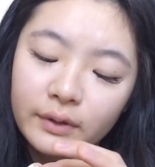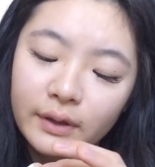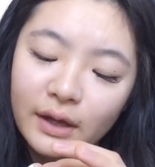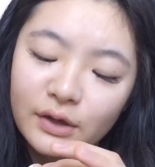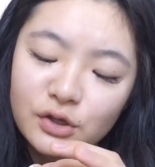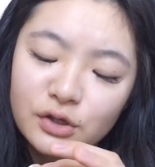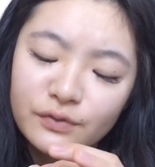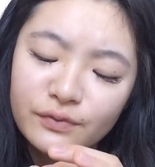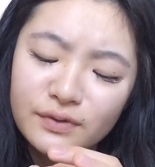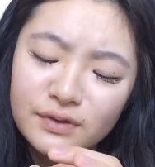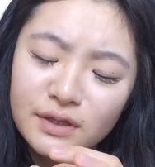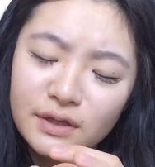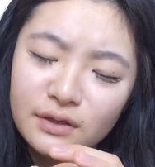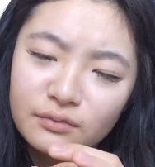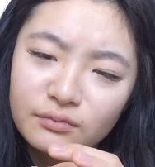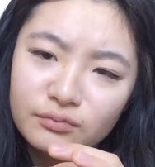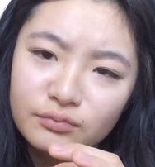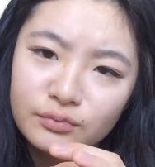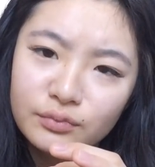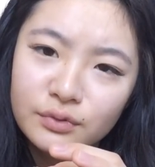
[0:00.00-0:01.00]
Yeah, it just feels
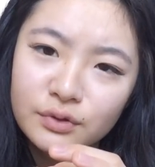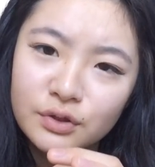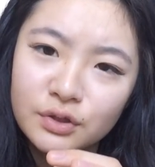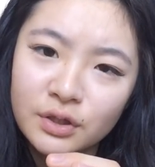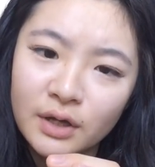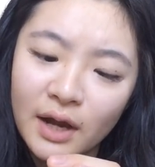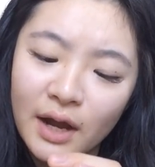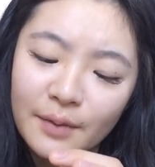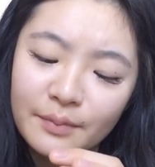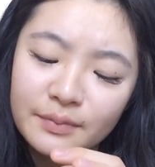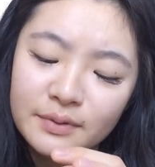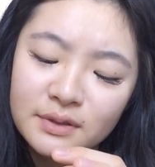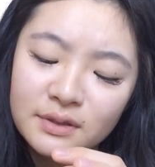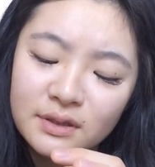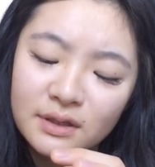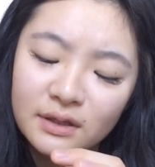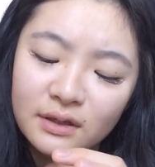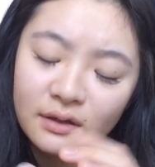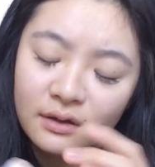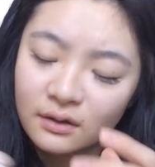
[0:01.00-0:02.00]
like
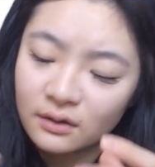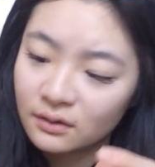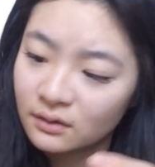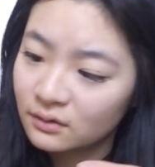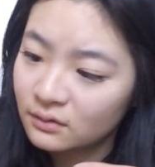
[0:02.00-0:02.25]
chapstick.